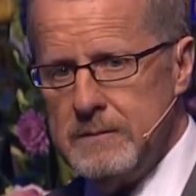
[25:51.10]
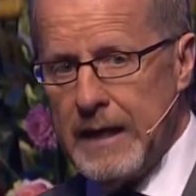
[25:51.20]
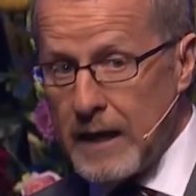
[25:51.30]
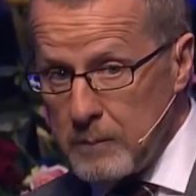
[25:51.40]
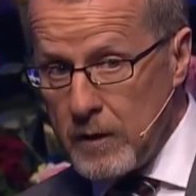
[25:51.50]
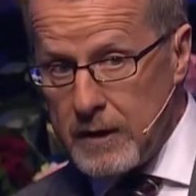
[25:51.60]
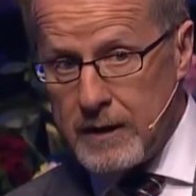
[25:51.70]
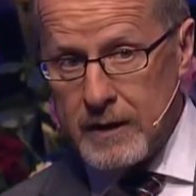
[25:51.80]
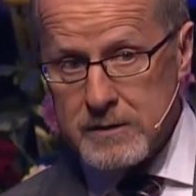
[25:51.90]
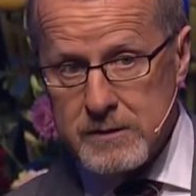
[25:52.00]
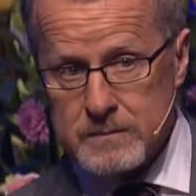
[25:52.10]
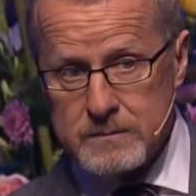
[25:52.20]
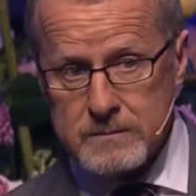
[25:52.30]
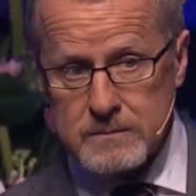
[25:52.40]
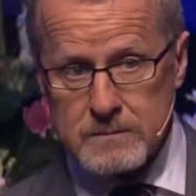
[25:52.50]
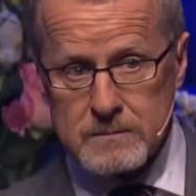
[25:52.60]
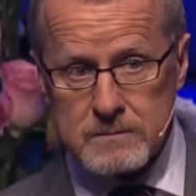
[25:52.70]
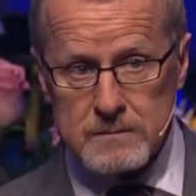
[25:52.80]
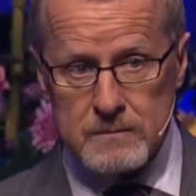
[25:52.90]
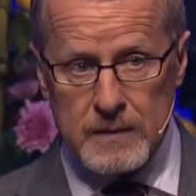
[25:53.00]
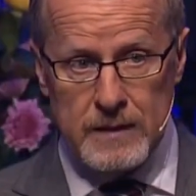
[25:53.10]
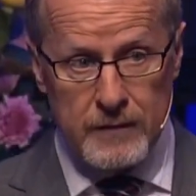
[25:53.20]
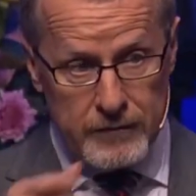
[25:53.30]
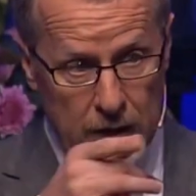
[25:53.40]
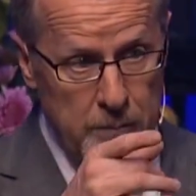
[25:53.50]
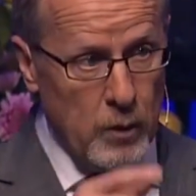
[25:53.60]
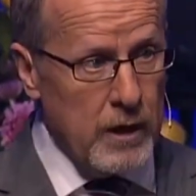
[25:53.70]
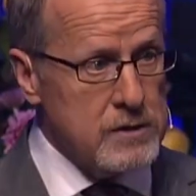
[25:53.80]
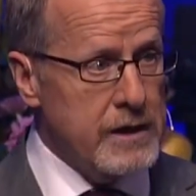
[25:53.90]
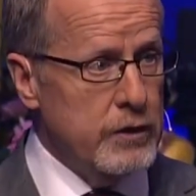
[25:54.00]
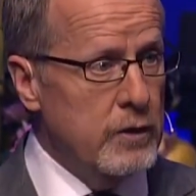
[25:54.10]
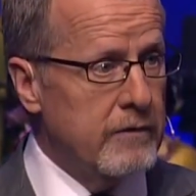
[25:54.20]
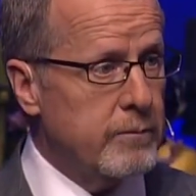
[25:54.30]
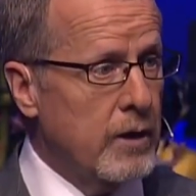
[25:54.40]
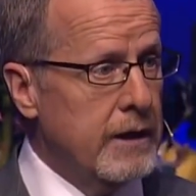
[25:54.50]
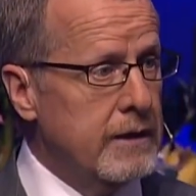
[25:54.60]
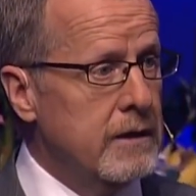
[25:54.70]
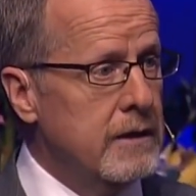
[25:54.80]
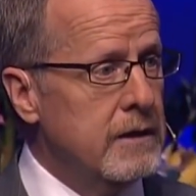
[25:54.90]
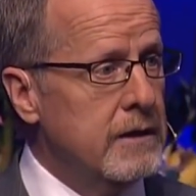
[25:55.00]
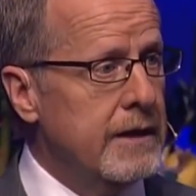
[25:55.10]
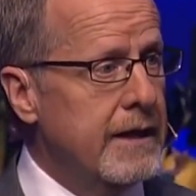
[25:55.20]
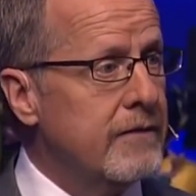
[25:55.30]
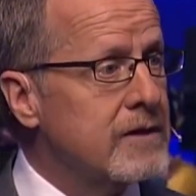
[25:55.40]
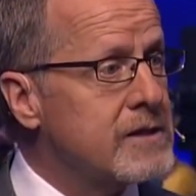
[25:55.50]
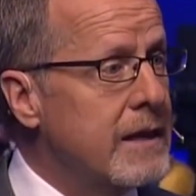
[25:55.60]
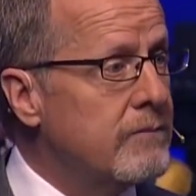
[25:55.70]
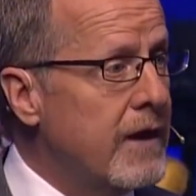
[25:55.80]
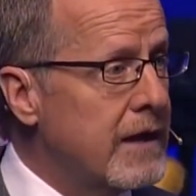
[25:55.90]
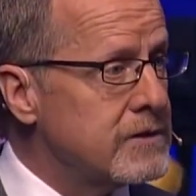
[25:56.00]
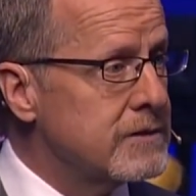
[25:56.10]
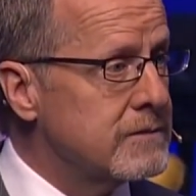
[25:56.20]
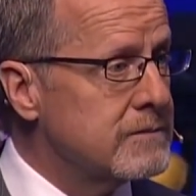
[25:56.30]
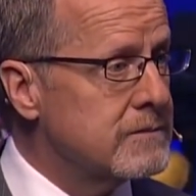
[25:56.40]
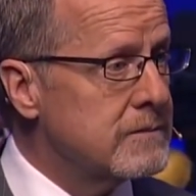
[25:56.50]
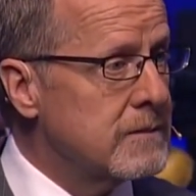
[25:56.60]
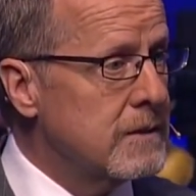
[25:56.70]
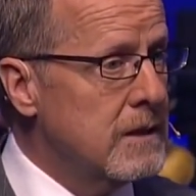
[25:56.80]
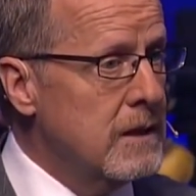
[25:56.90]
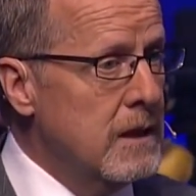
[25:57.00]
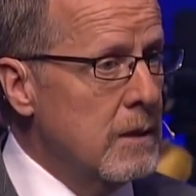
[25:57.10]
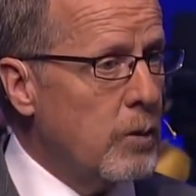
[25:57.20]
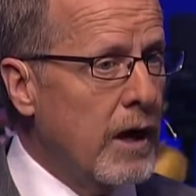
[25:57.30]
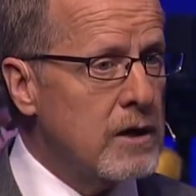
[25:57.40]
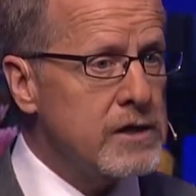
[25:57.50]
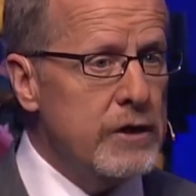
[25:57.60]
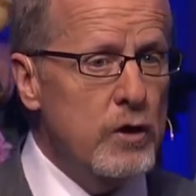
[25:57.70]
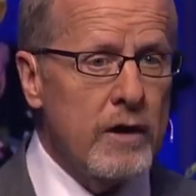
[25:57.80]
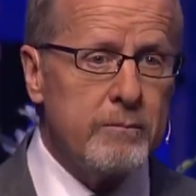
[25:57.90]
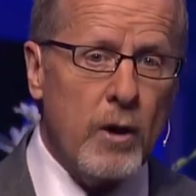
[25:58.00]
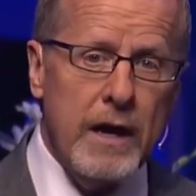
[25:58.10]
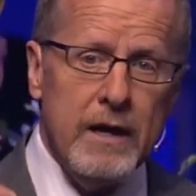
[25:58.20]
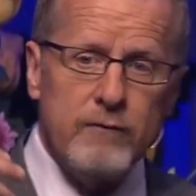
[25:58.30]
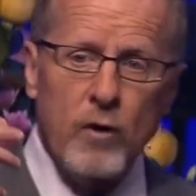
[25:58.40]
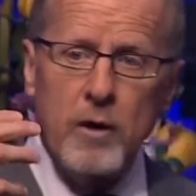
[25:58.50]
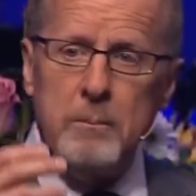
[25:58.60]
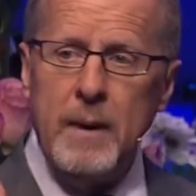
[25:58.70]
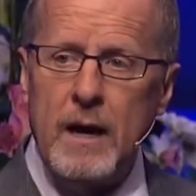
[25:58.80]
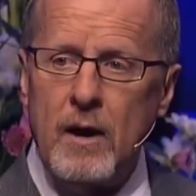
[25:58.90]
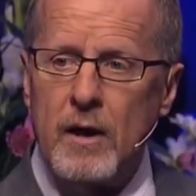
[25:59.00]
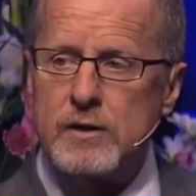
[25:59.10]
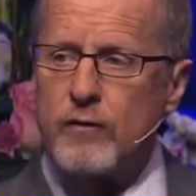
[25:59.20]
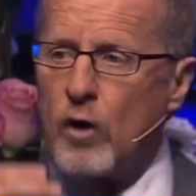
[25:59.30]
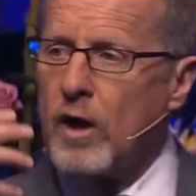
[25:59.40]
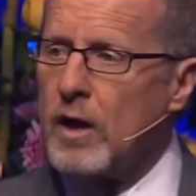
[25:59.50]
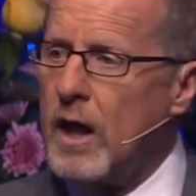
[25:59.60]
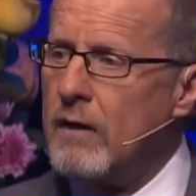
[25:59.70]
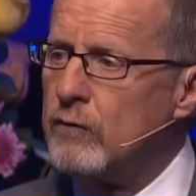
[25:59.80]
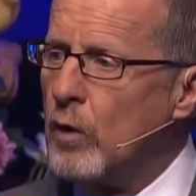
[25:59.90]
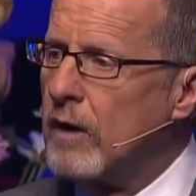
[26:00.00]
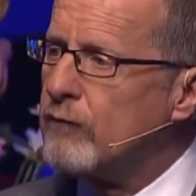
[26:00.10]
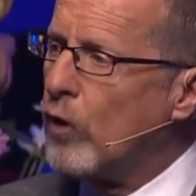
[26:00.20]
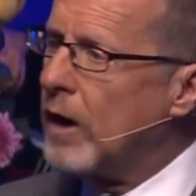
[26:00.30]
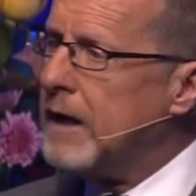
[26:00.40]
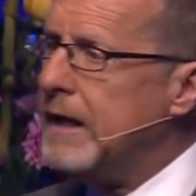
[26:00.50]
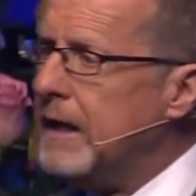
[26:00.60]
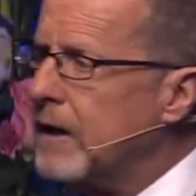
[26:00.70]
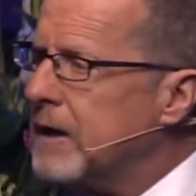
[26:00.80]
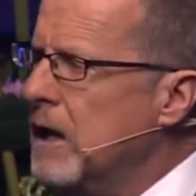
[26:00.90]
And I'm going to guess that there are prayers that you have prayed in the same fashion. Prayers that you have prayed for a marriage, for a loved one, for a healing.